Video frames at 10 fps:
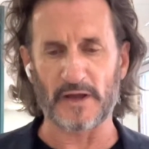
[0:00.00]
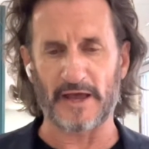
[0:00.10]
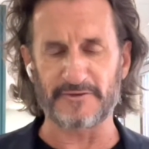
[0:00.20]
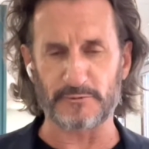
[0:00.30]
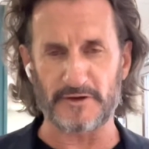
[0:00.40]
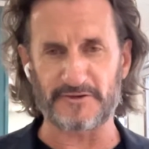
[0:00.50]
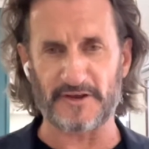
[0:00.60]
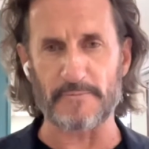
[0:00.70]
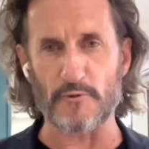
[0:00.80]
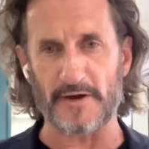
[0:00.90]
as we
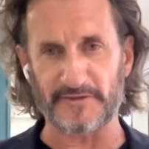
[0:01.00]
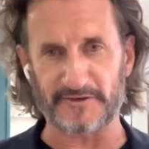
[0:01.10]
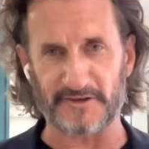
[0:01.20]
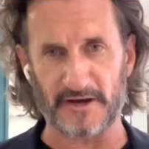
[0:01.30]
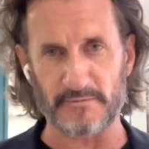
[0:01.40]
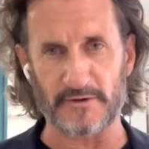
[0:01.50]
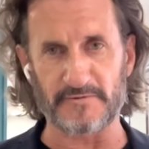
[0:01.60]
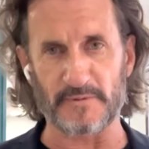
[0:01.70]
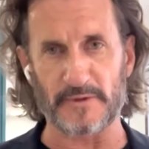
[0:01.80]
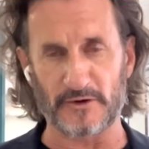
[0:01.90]
separate the
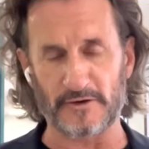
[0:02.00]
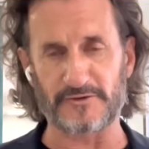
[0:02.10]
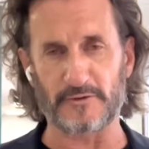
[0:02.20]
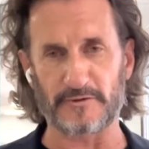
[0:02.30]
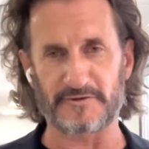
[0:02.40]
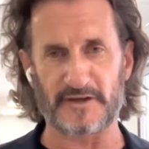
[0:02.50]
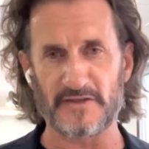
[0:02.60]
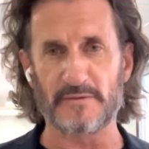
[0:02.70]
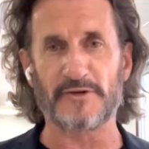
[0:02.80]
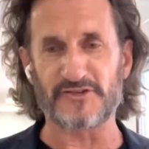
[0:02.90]
sediment from the nodules
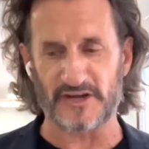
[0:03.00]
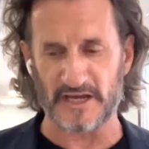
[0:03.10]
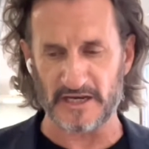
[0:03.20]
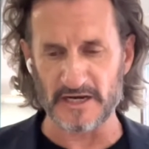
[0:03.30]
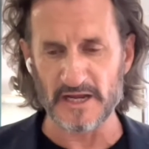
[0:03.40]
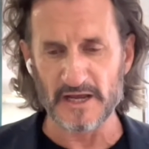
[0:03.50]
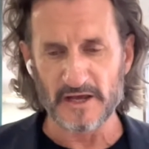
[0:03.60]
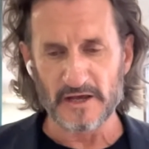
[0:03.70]
in the machine,